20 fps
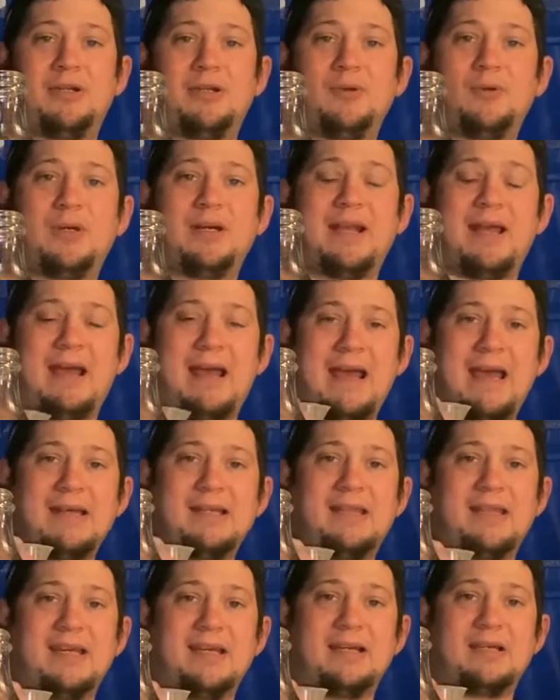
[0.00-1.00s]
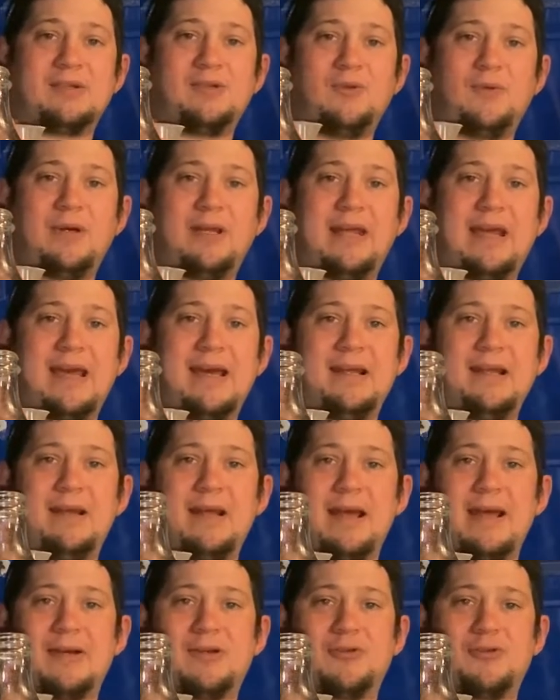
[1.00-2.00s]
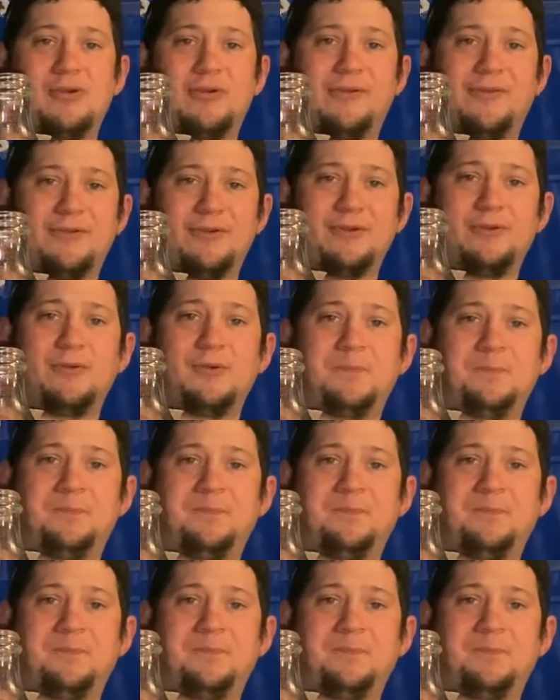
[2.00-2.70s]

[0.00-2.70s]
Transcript: you could add things. You could add extra fruit.